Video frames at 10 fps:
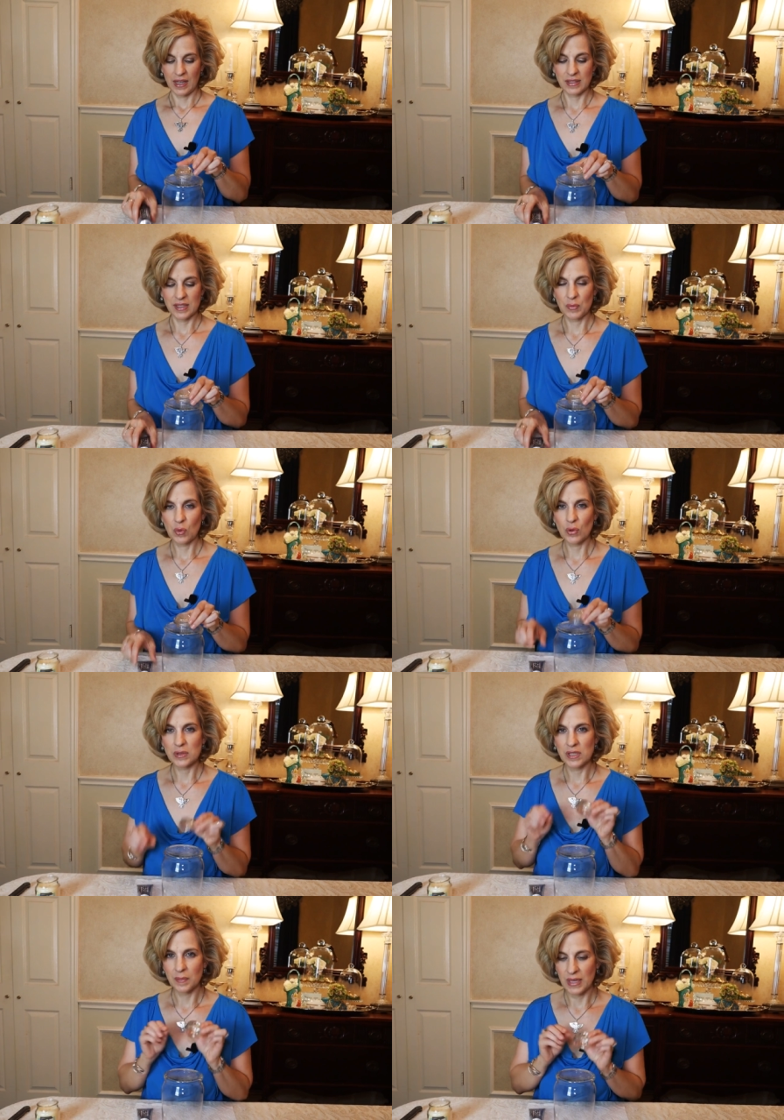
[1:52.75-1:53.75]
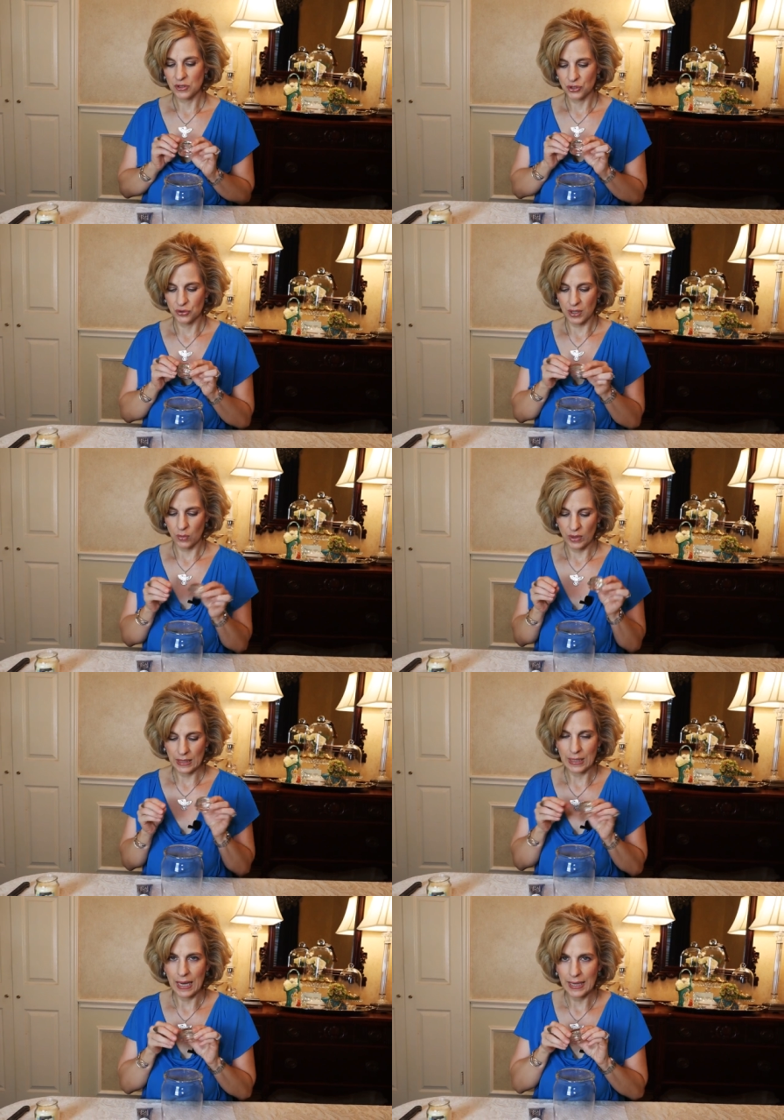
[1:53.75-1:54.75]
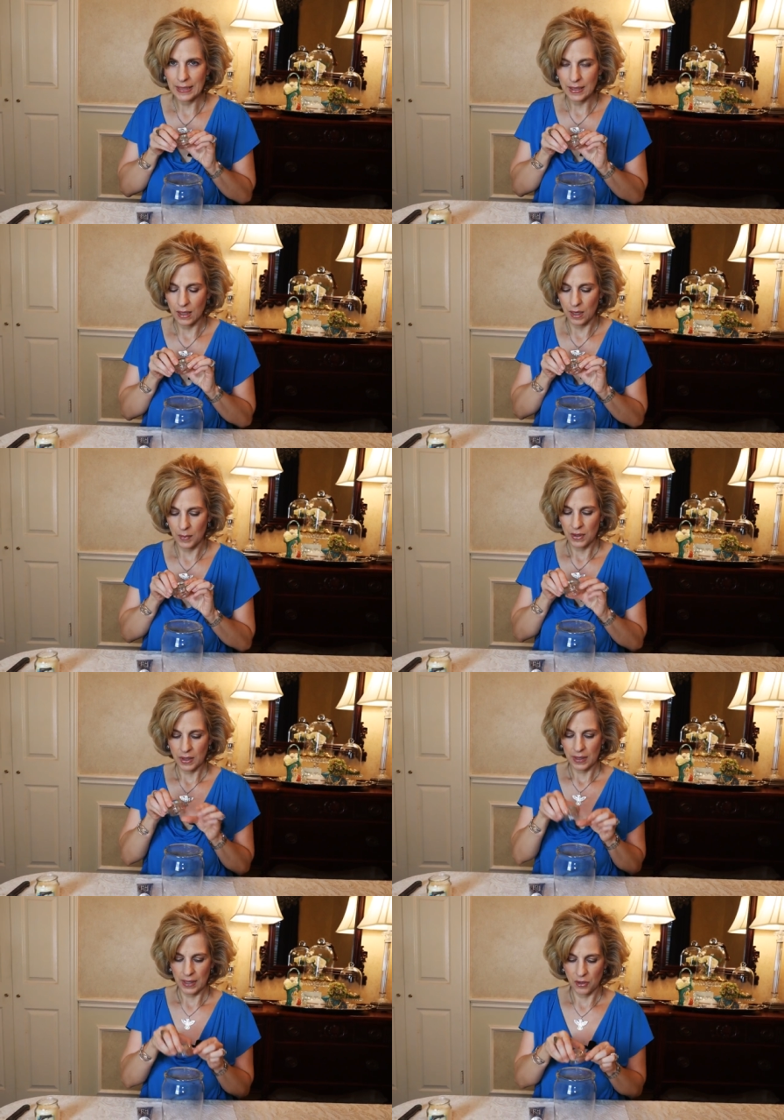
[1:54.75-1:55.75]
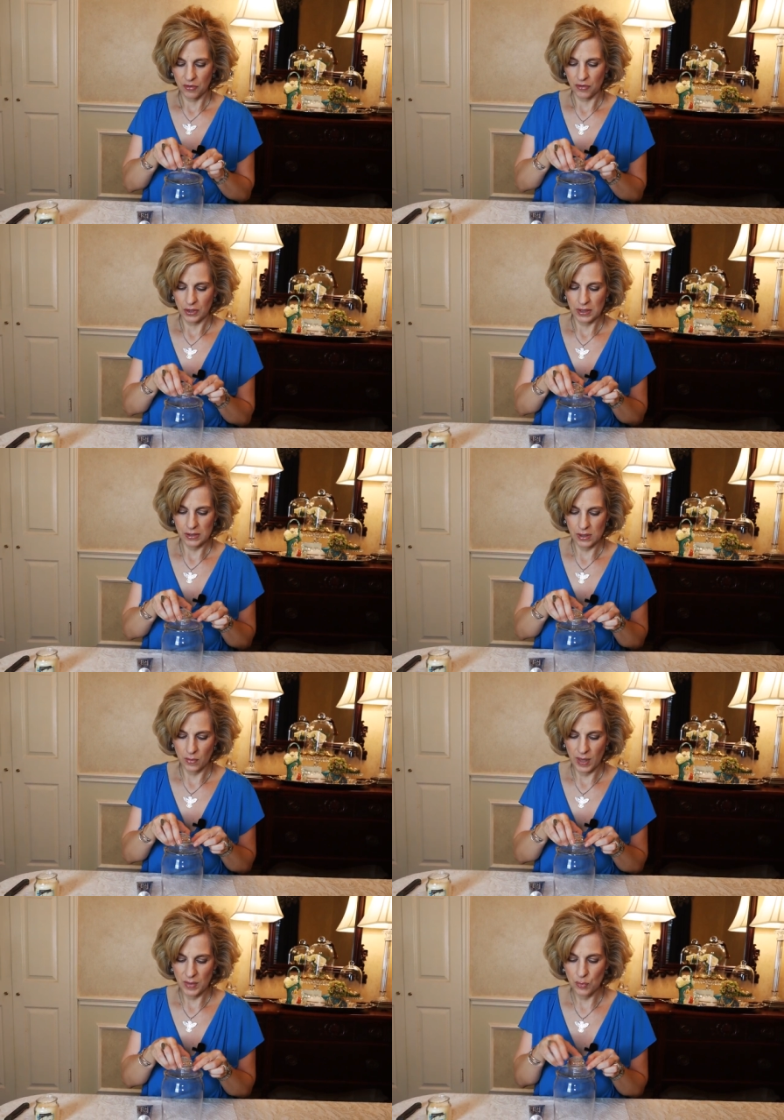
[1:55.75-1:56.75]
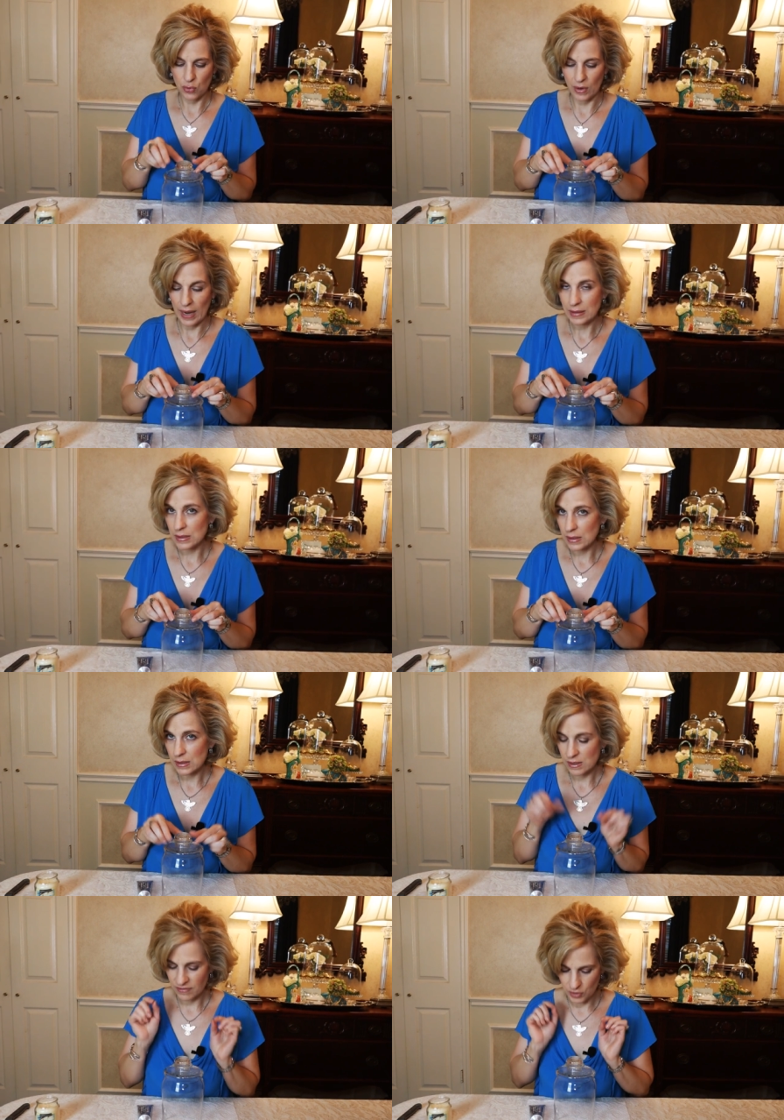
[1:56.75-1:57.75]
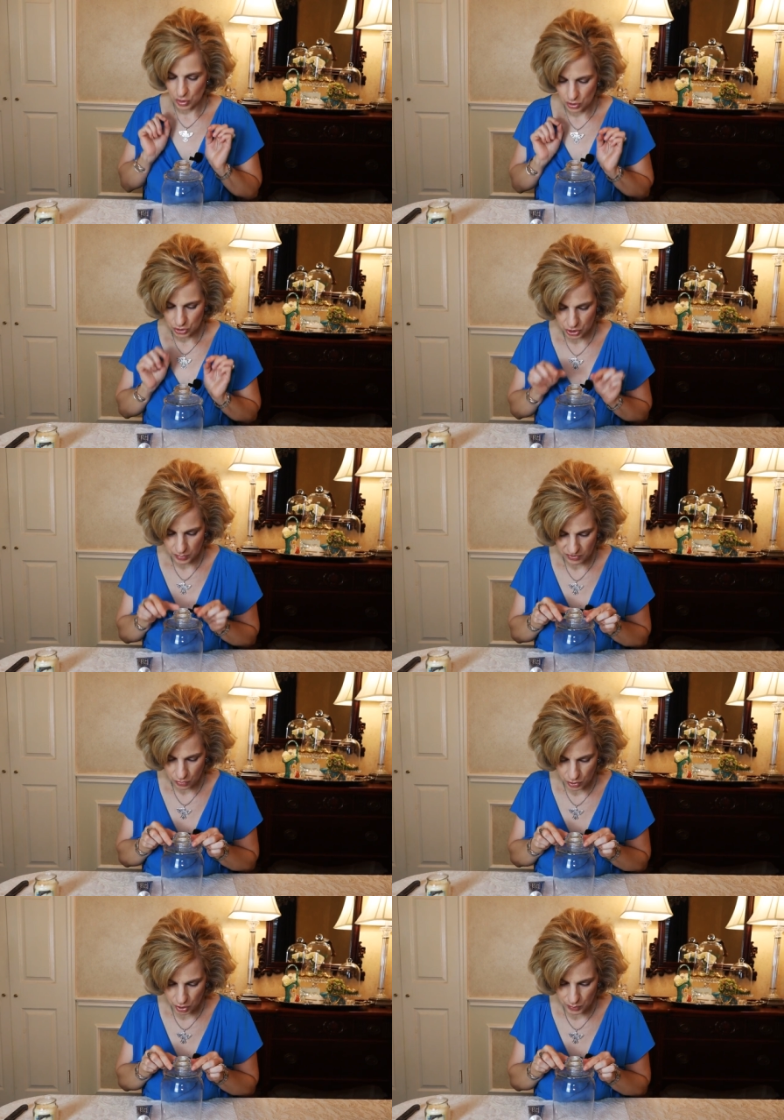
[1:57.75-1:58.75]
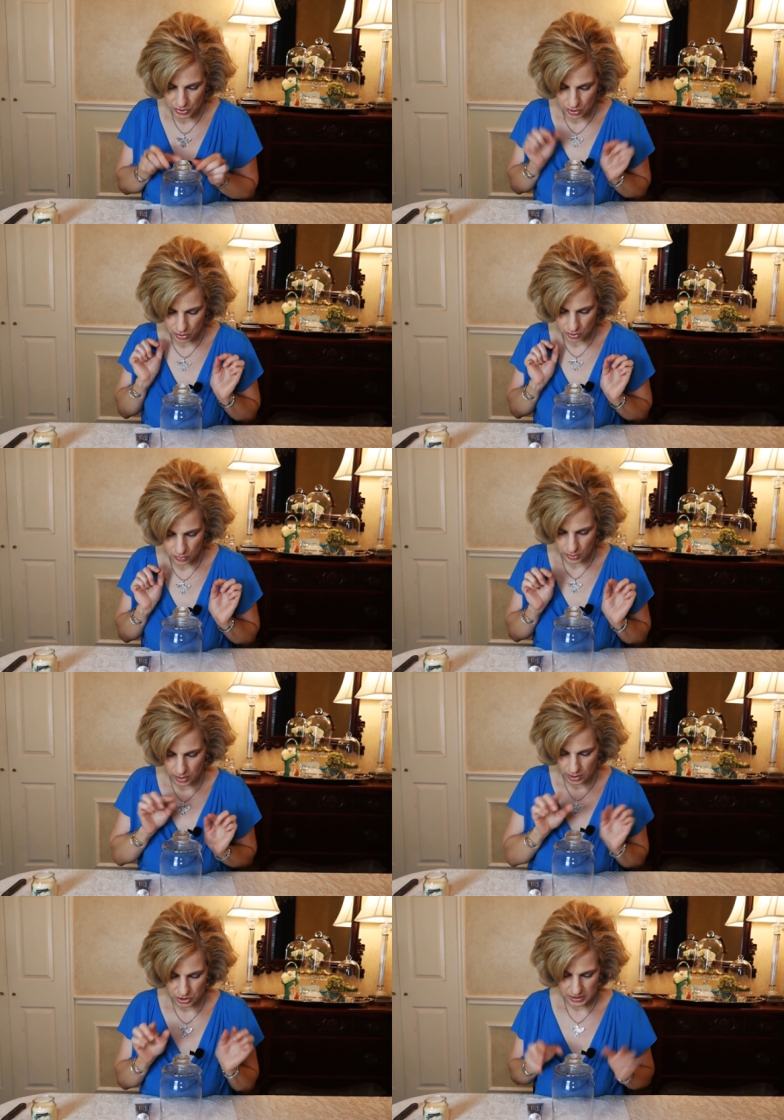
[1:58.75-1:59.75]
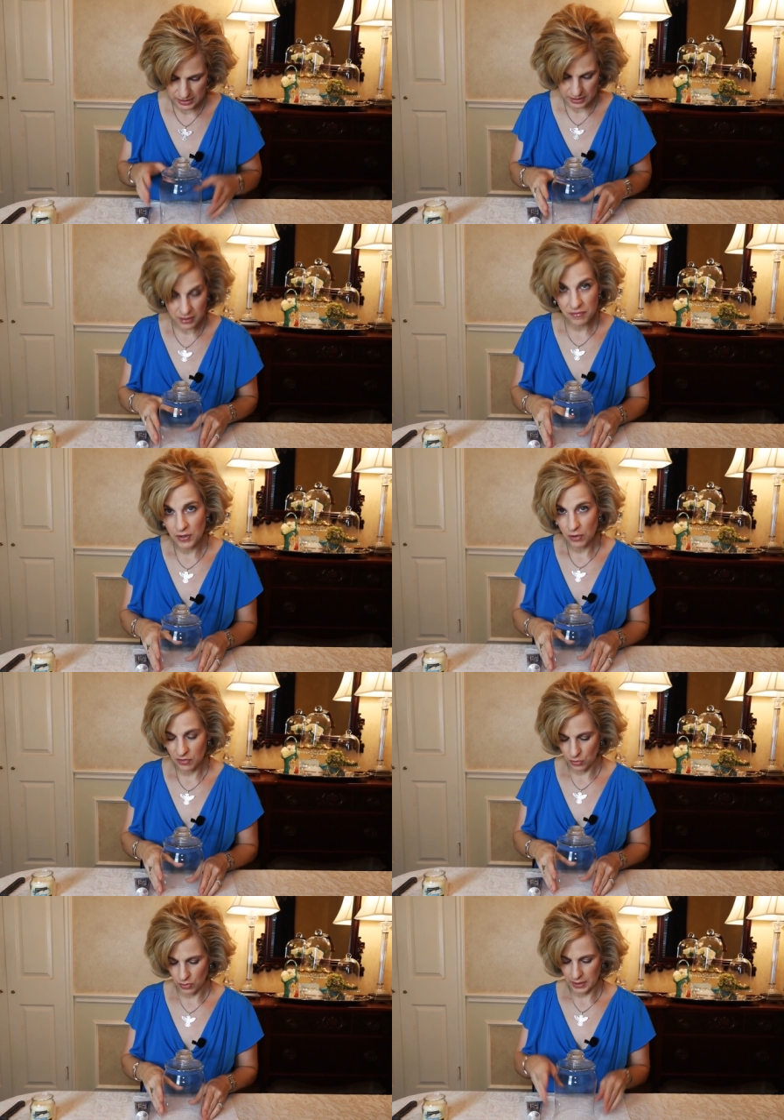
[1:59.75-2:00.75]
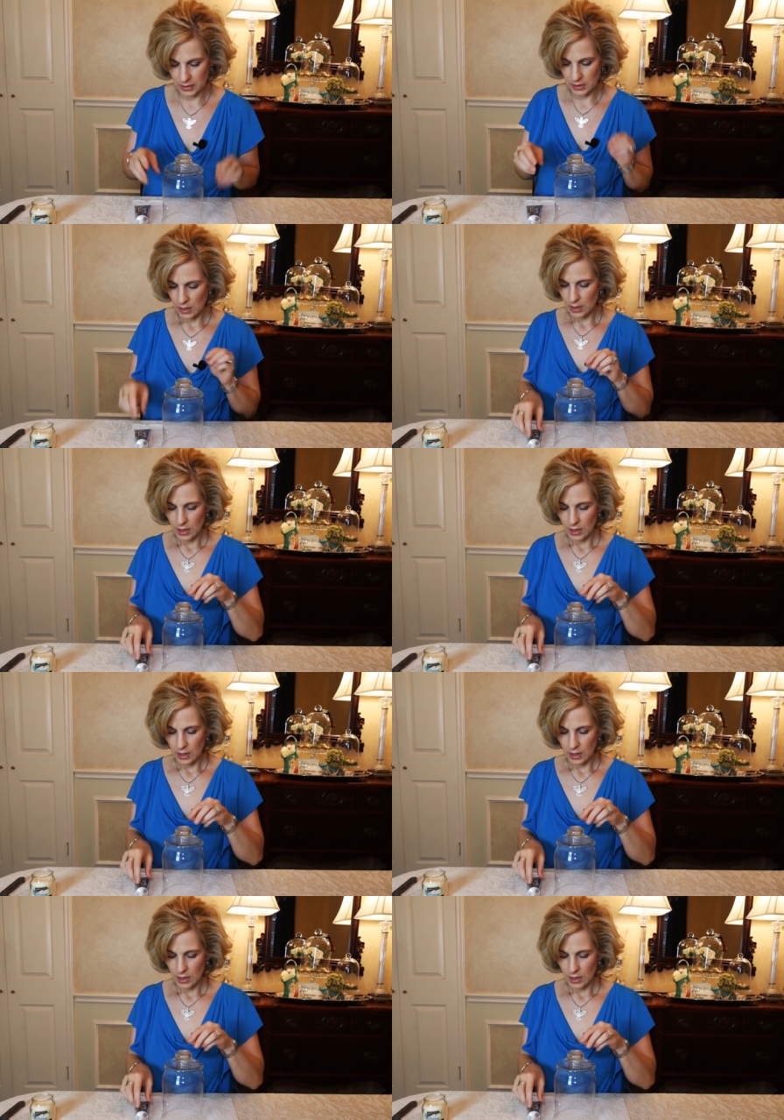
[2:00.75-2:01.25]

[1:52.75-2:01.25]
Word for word: It's important to make sure that we line it up carefully. So maybe practice first before you put the glue on, just to get a feel for it.